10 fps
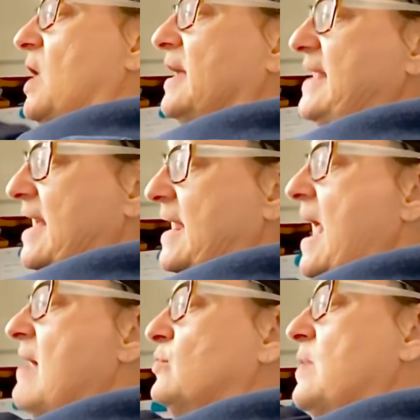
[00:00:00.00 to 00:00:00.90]
again, I
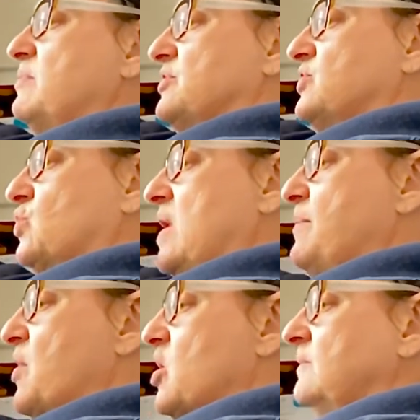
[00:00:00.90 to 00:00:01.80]
have a rubber
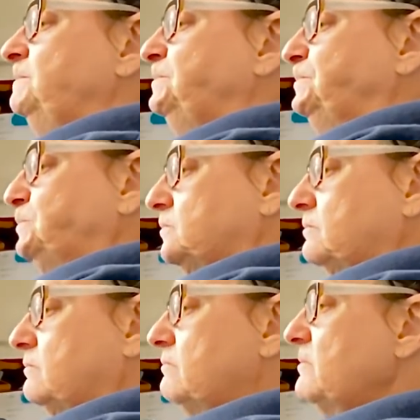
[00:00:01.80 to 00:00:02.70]
scraper
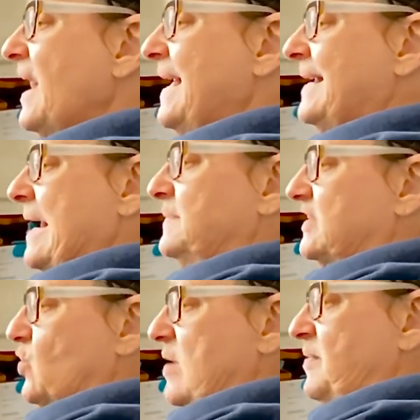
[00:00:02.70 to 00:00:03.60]
and I'm
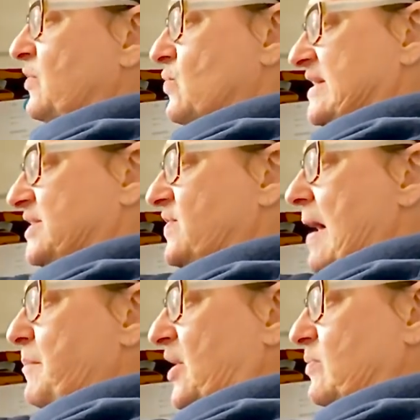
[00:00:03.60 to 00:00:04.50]
scraping the rest of
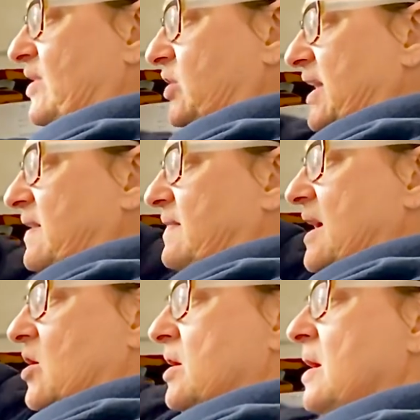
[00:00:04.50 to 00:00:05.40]
that buttermilk in
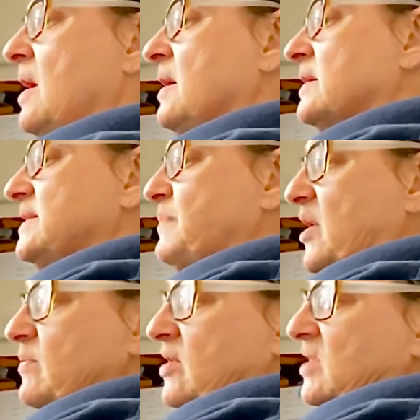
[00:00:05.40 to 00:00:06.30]
there because
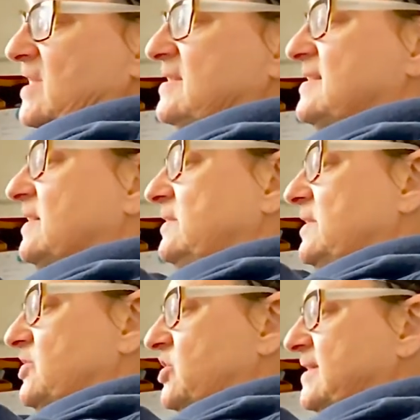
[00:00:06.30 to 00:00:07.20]
buttermilk is
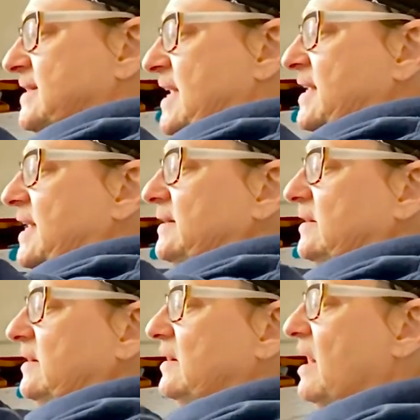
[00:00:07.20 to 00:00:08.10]
delicious and I
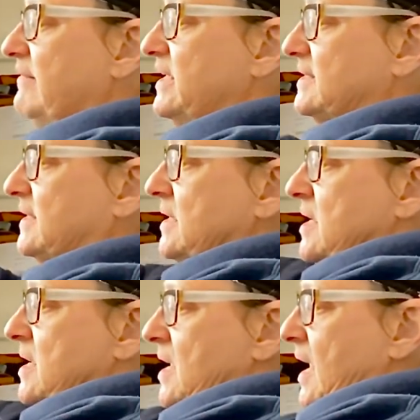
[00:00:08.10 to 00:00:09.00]
love it.
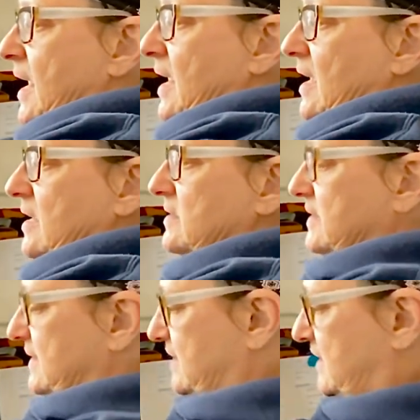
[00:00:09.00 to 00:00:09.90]
And
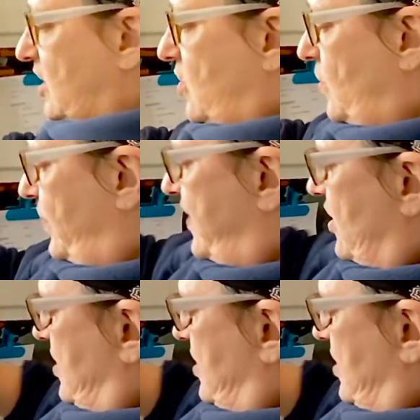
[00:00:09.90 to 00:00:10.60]
so there